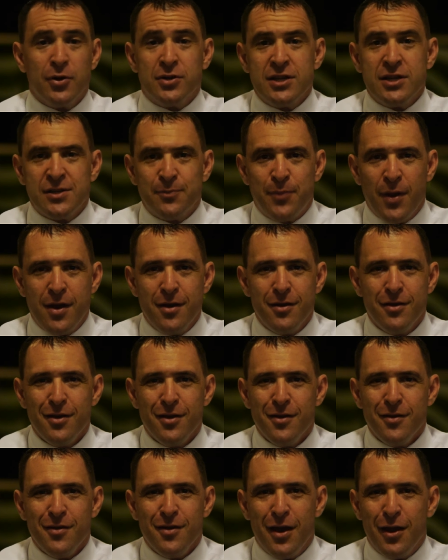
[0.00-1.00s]
participate
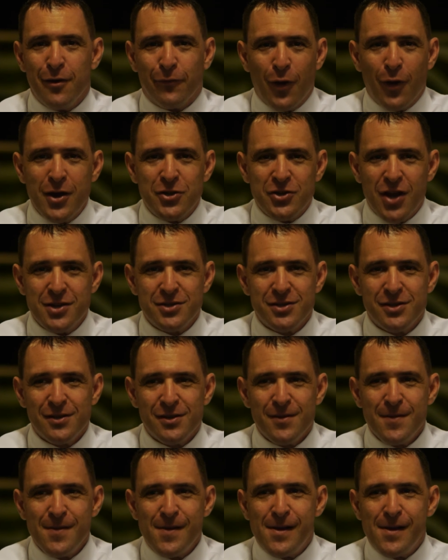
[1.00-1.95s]
in a franchise.